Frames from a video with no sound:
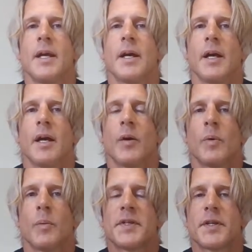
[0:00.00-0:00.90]

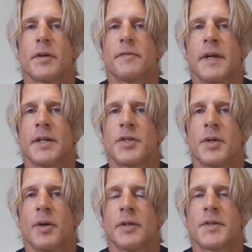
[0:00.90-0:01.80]
where we're certifying
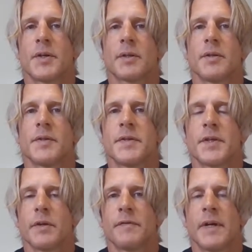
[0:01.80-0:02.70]
Qigong instructors and
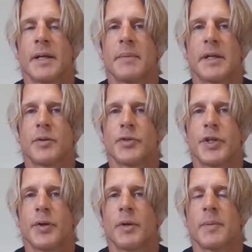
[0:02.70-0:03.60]
certifying medical
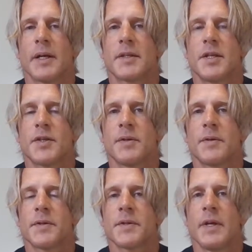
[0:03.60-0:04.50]
Qigong
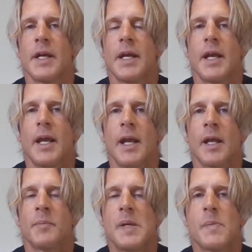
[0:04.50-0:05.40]
practitioners.
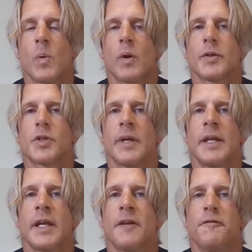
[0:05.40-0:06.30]
And people are
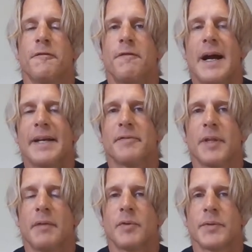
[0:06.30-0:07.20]
training in 5
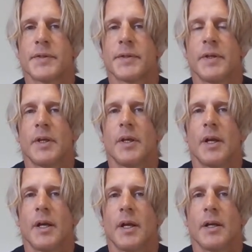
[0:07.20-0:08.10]
levels,
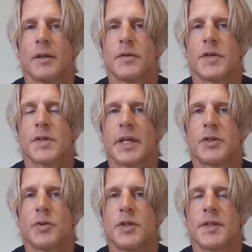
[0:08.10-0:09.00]
just like
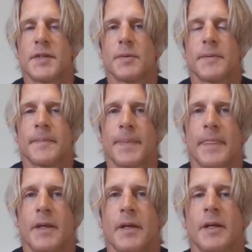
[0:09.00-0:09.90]
Jiu-Jitsu.
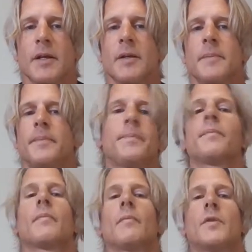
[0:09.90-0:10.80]

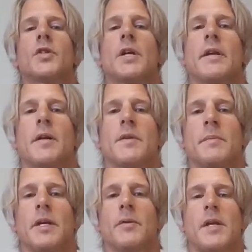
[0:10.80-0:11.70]
Shout out to
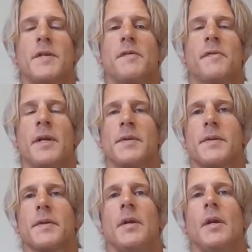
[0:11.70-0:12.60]
my Gracie
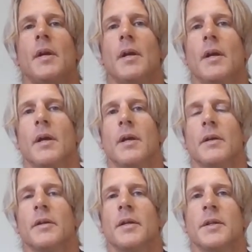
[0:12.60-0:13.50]
friends
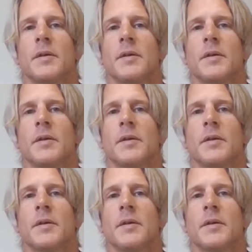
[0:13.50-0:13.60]
in